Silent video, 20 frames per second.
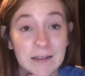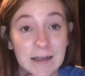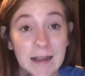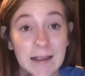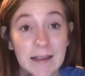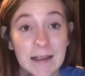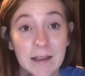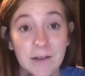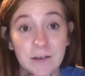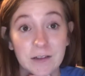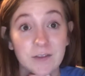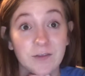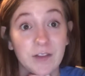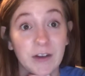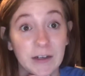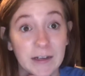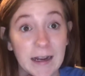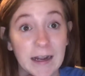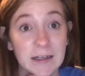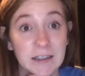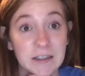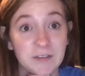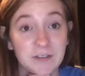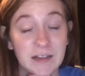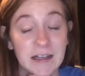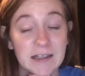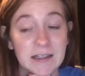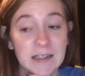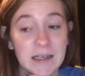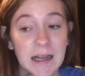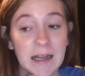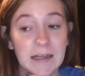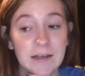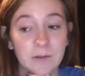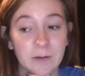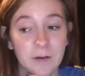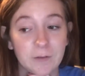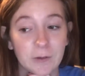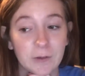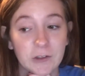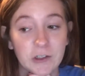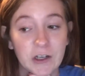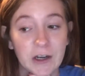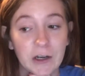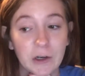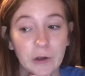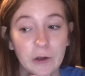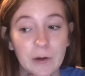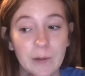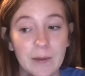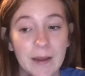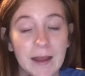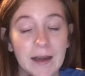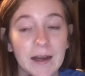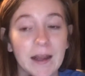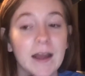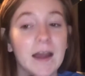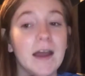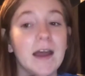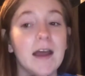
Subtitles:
night, he was very active last night whenever we were trying to go to bed.